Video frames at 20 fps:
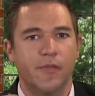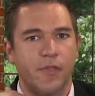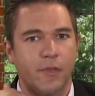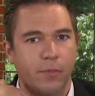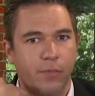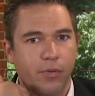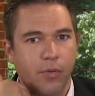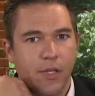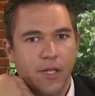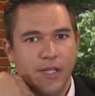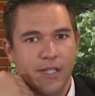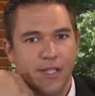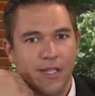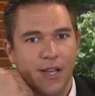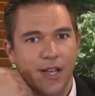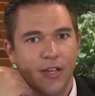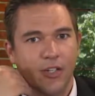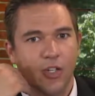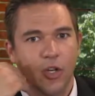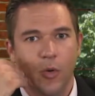the blood's
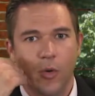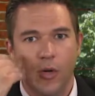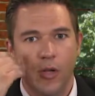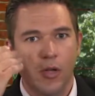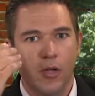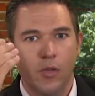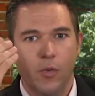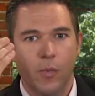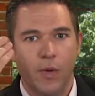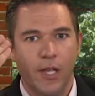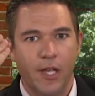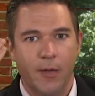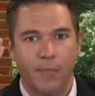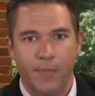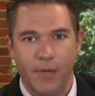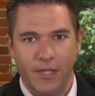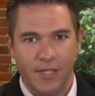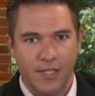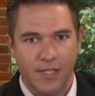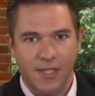not going all the way
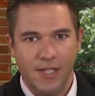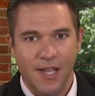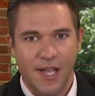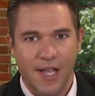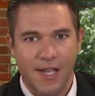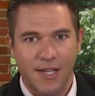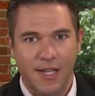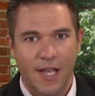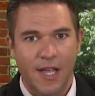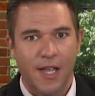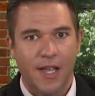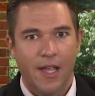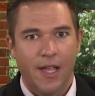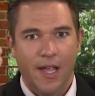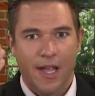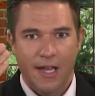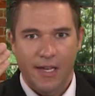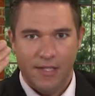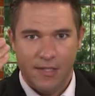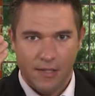up its neck,
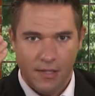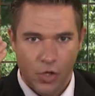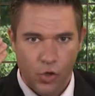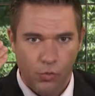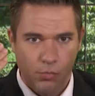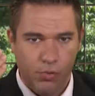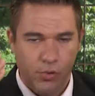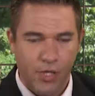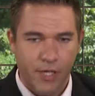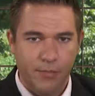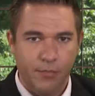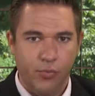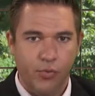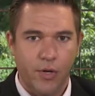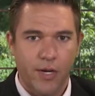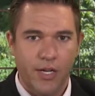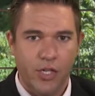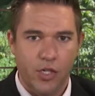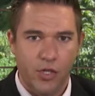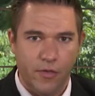has low blood
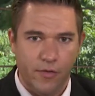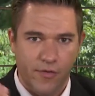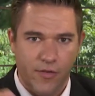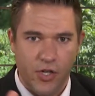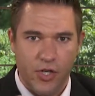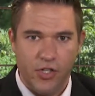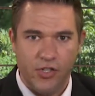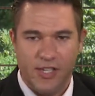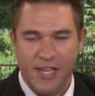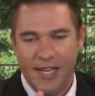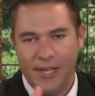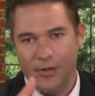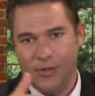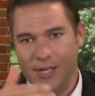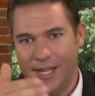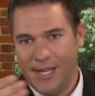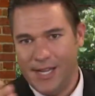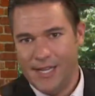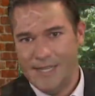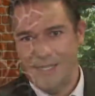pressure, falls down,
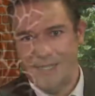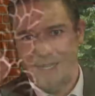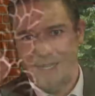dies,